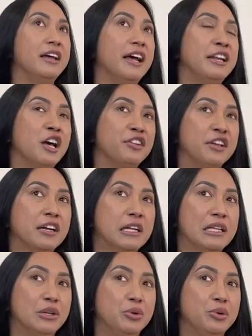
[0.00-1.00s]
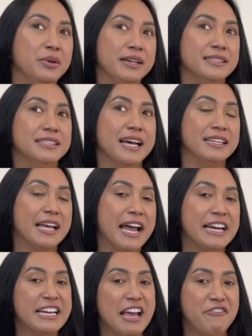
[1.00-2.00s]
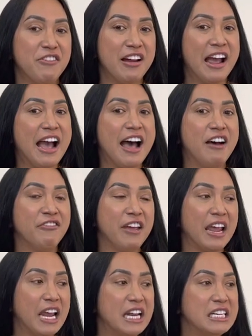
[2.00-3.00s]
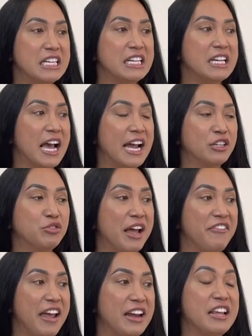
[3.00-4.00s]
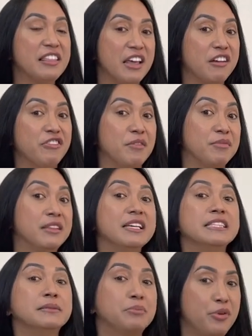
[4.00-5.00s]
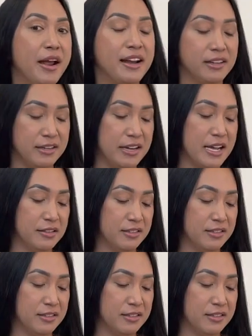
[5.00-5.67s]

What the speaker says: Another clue is that I don't have anything from this brand yet.